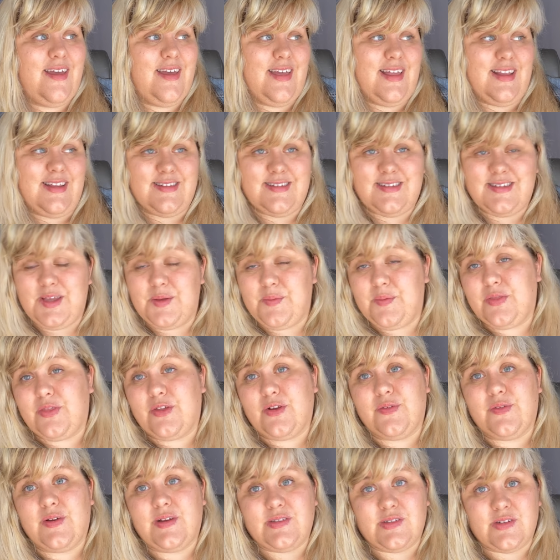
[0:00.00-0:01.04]
and see what
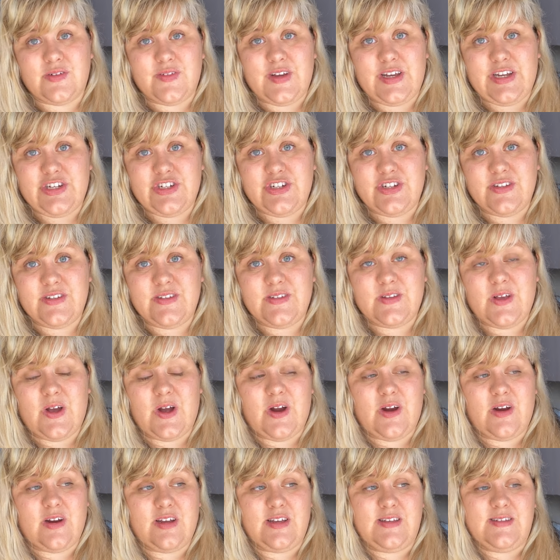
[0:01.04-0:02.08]
their reservations
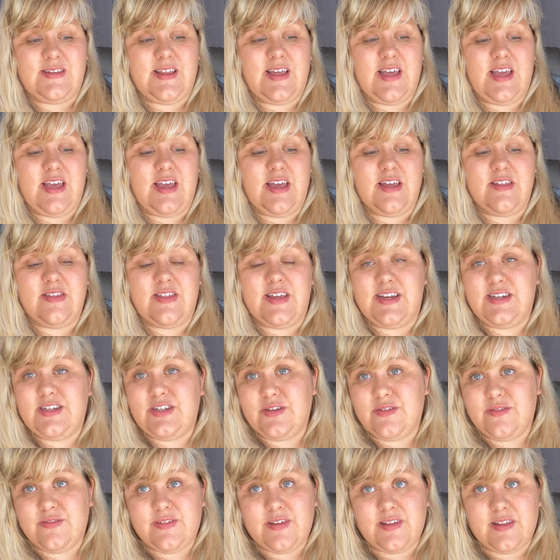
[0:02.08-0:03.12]
are, because they
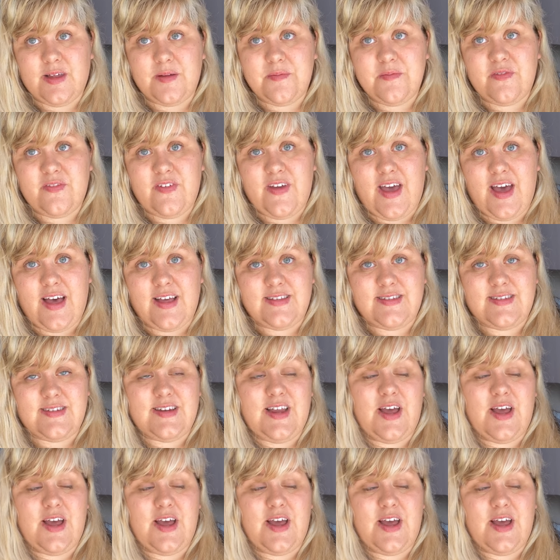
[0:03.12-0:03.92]
do fill up fast.